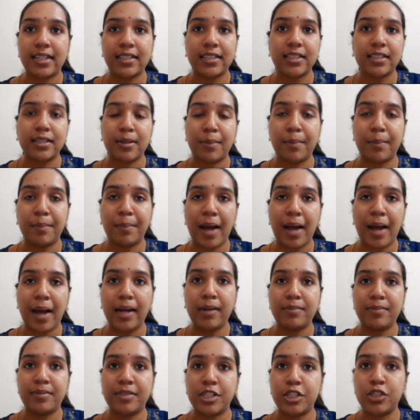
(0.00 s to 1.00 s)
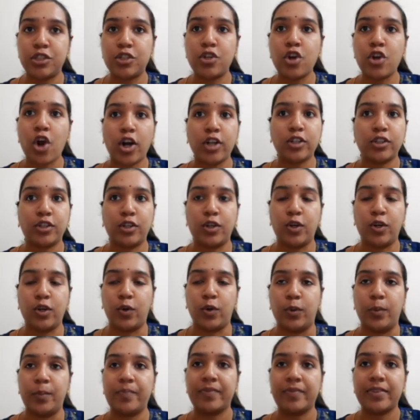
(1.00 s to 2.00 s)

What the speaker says: the bulb did not glow.